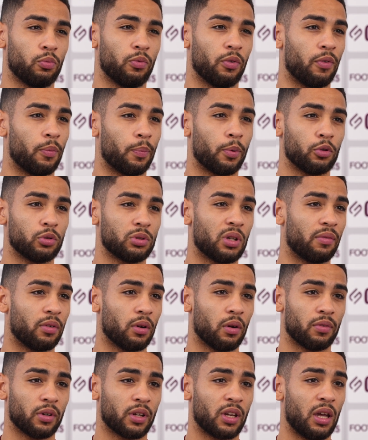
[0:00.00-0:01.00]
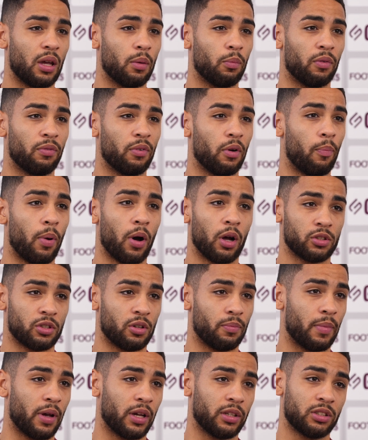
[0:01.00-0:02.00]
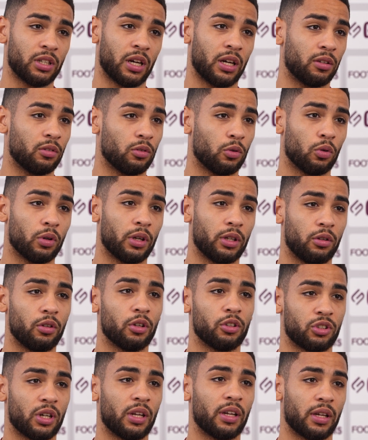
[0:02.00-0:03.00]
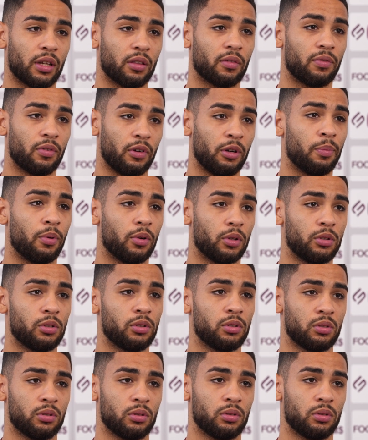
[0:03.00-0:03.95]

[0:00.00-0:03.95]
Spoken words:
we've approached every other game with a positive mindset and going into it trying to get the 3 points.